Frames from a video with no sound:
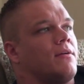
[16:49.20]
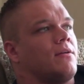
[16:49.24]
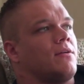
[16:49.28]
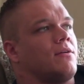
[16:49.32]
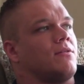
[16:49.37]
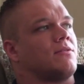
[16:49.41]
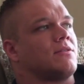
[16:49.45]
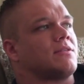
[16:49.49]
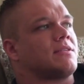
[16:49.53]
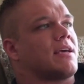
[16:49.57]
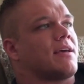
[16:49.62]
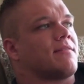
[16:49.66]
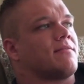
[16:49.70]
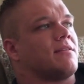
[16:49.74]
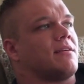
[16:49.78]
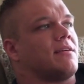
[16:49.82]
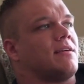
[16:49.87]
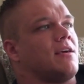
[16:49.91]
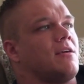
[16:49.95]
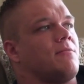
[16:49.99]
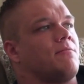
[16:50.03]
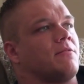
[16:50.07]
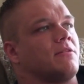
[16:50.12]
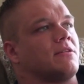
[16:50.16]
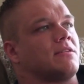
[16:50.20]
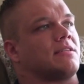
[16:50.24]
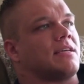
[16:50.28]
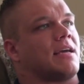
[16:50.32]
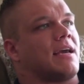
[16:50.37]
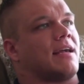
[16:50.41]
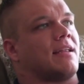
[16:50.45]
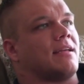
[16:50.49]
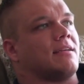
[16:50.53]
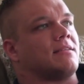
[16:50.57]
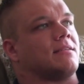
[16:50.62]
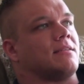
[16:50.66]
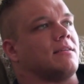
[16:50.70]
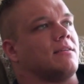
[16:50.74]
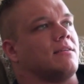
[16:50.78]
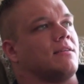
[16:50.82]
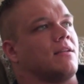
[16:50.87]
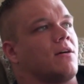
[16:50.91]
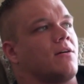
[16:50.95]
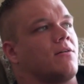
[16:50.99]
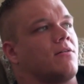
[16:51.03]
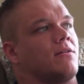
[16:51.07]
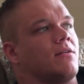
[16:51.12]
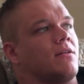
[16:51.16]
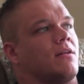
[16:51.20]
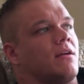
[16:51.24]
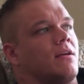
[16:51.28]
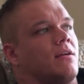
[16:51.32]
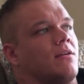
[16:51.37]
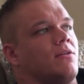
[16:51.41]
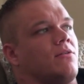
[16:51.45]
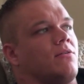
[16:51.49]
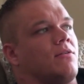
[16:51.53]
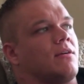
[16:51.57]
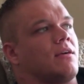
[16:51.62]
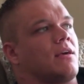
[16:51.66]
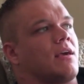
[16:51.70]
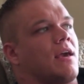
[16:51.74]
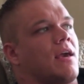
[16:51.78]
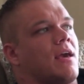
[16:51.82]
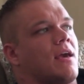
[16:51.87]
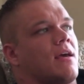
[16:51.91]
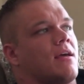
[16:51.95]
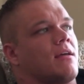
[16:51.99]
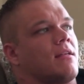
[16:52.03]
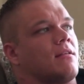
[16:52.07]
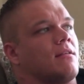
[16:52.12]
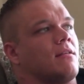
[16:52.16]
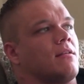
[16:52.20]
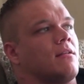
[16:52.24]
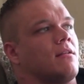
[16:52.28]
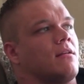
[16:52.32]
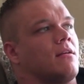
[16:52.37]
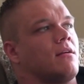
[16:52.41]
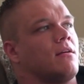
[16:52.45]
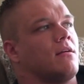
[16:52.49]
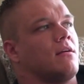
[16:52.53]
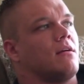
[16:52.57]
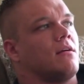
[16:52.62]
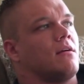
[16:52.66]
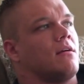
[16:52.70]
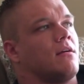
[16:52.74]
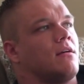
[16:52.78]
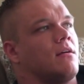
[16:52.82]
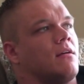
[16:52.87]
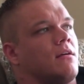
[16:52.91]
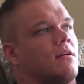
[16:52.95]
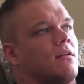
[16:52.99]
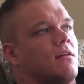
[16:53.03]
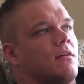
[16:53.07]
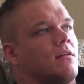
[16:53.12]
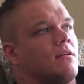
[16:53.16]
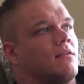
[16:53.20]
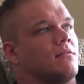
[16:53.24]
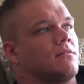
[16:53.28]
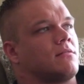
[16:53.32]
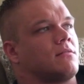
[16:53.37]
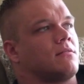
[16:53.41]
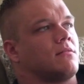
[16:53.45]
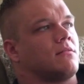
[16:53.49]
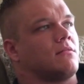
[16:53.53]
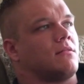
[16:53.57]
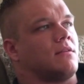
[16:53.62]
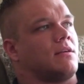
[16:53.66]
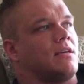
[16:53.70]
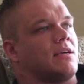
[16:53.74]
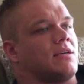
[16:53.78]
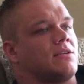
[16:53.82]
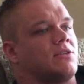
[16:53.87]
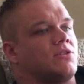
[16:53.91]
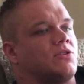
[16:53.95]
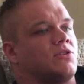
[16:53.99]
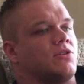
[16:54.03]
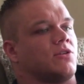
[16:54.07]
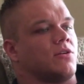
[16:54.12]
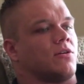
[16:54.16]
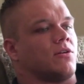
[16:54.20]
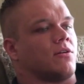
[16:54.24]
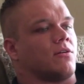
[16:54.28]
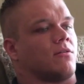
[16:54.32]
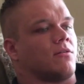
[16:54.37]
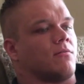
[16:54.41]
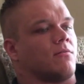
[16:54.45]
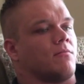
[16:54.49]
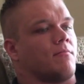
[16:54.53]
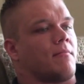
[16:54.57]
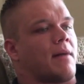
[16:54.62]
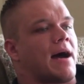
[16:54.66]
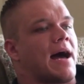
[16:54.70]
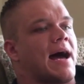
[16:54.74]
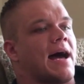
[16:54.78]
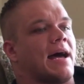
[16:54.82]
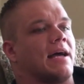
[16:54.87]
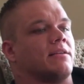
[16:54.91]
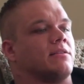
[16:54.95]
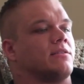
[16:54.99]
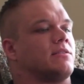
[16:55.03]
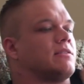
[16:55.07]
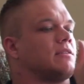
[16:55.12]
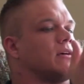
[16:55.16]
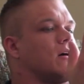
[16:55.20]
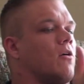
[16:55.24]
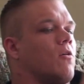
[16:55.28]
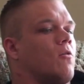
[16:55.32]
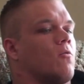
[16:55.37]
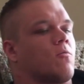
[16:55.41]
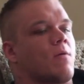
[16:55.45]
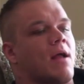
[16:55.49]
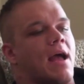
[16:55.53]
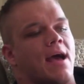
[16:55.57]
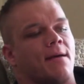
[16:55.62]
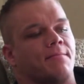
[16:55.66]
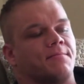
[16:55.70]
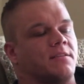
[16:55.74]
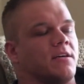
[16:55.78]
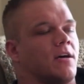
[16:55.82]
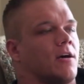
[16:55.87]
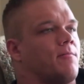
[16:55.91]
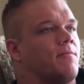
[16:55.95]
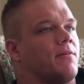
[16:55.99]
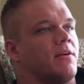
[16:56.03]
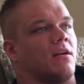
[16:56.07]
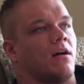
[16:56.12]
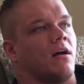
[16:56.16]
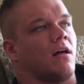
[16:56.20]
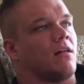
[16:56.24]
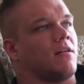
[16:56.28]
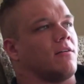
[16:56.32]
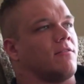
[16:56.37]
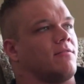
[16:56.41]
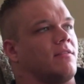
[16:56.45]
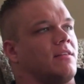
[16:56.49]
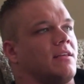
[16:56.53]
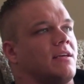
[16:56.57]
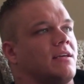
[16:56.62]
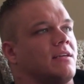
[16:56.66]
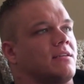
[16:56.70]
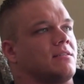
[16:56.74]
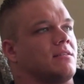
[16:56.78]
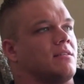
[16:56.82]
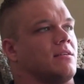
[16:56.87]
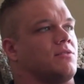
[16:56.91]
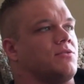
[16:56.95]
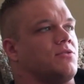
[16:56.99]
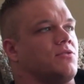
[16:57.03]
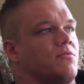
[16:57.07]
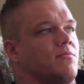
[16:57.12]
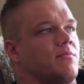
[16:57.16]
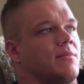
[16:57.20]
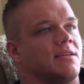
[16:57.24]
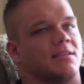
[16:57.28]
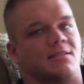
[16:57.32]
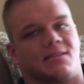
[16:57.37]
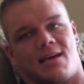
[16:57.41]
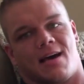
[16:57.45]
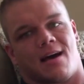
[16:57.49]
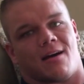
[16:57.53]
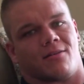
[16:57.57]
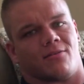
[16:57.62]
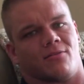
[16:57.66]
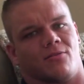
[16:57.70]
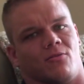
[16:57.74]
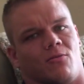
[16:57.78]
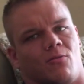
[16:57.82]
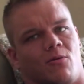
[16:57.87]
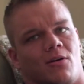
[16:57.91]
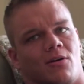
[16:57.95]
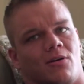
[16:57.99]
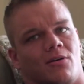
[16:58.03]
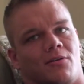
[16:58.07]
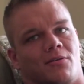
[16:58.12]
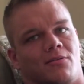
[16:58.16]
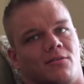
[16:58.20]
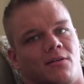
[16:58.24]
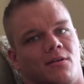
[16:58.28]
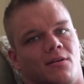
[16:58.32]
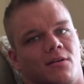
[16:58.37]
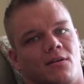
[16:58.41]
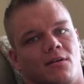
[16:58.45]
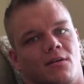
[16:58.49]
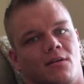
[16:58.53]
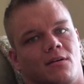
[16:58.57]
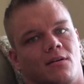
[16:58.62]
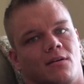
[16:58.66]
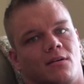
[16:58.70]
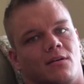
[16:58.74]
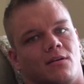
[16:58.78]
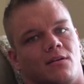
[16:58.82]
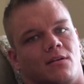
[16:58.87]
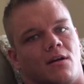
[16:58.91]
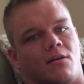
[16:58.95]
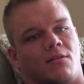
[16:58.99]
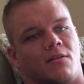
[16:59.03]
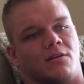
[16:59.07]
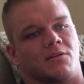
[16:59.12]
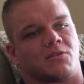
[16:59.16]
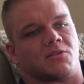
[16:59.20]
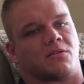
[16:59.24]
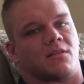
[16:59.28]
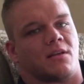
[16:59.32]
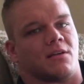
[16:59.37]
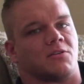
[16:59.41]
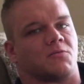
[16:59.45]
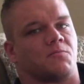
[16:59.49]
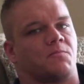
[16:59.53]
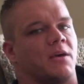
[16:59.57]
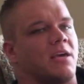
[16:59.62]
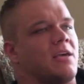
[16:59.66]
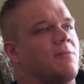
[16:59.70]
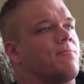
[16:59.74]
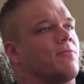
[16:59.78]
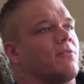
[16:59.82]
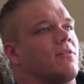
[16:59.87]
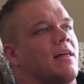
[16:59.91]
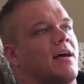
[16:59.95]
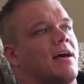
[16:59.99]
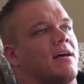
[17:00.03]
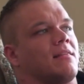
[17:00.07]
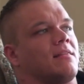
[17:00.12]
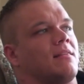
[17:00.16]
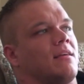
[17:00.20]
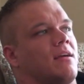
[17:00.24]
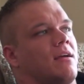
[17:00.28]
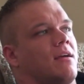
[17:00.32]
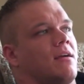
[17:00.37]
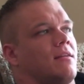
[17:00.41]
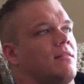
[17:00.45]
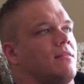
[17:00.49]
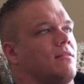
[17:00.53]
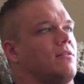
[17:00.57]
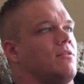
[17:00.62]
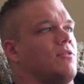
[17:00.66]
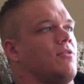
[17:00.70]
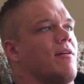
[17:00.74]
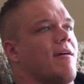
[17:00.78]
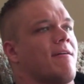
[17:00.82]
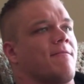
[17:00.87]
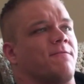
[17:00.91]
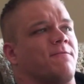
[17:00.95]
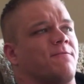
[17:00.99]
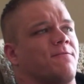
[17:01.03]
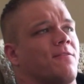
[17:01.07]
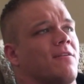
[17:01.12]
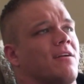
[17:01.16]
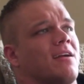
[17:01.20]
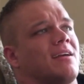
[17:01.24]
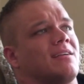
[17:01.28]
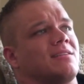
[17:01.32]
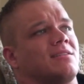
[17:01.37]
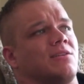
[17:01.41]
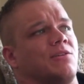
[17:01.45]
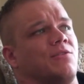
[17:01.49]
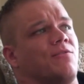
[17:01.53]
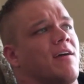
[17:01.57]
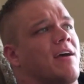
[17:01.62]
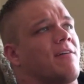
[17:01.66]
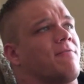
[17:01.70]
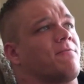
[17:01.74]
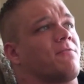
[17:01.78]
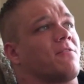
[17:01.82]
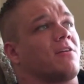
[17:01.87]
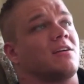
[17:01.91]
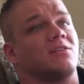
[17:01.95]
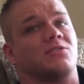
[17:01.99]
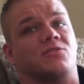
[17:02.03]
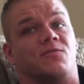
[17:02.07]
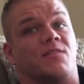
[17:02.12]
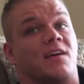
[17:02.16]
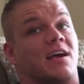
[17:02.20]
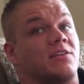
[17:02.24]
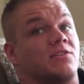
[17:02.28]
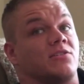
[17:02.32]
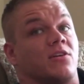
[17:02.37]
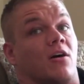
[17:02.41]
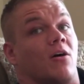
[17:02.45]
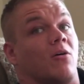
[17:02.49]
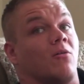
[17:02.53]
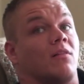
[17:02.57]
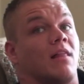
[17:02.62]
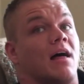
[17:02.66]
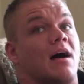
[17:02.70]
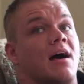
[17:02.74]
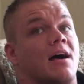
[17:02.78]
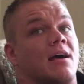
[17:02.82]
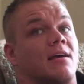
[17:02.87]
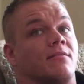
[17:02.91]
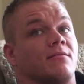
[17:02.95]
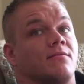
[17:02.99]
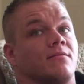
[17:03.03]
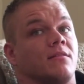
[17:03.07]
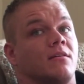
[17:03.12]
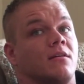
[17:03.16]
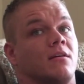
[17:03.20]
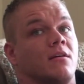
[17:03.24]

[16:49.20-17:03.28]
just have to keep your sanity, and you can't get your mind so wrapped up in all of this that you miss out on the world. There's people out there, and you have friends, and you've had friends you've had your whole life,